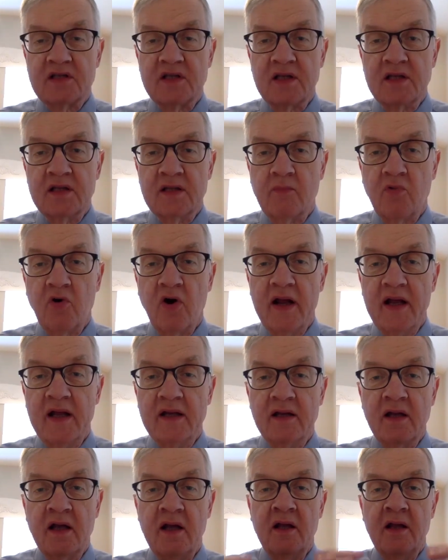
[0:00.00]
in the
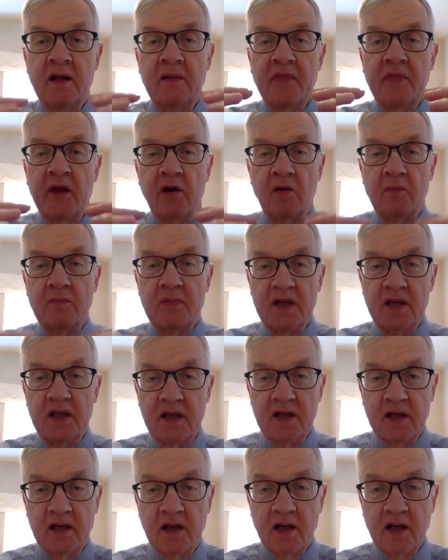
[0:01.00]
brain that are
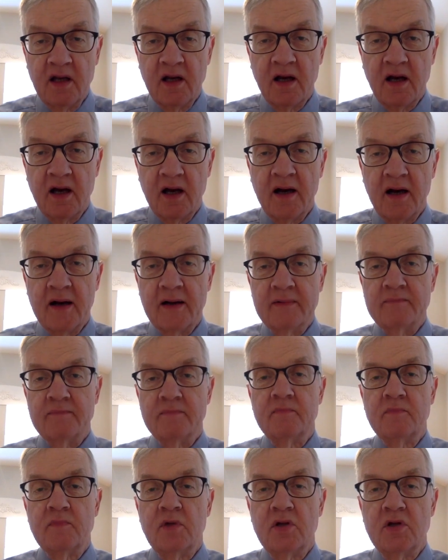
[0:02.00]
being
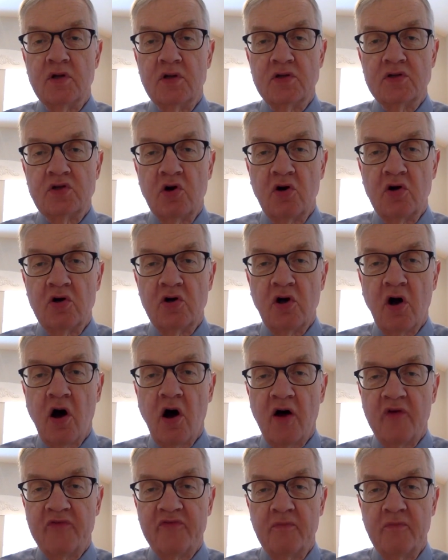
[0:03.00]
turned
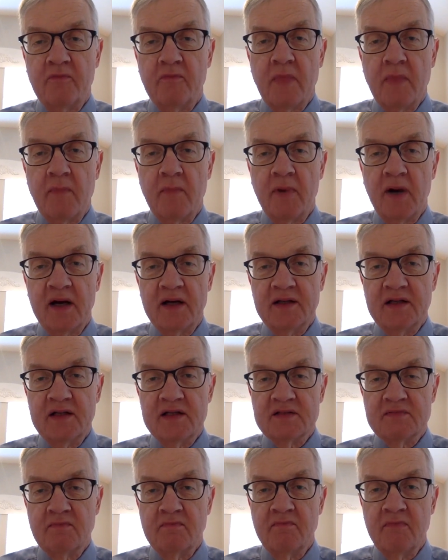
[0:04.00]
off by
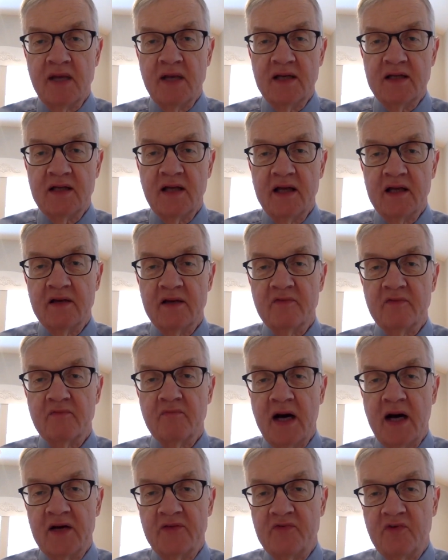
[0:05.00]
these meditative
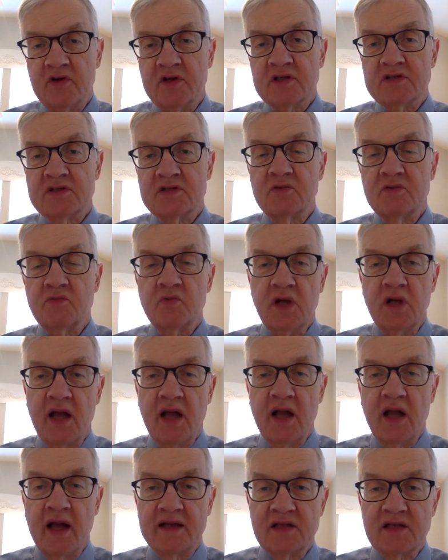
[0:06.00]
mindfulness,
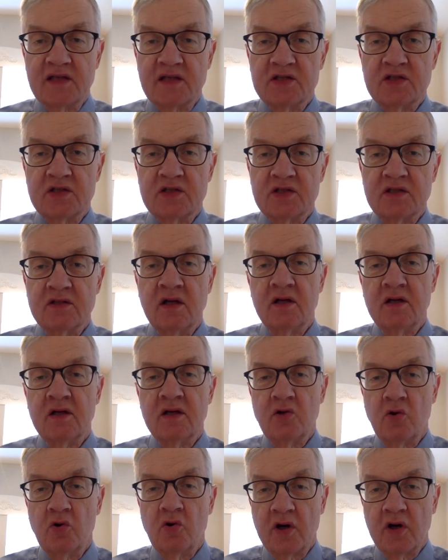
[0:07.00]
relaxation,
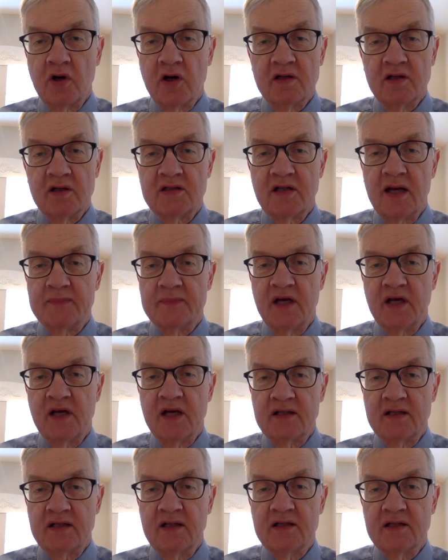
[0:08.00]
yoga type
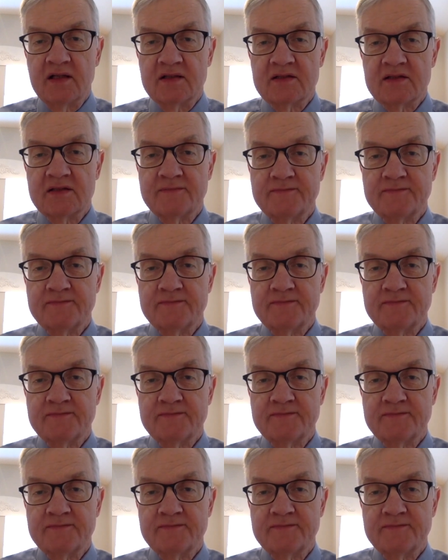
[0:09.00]
techniques.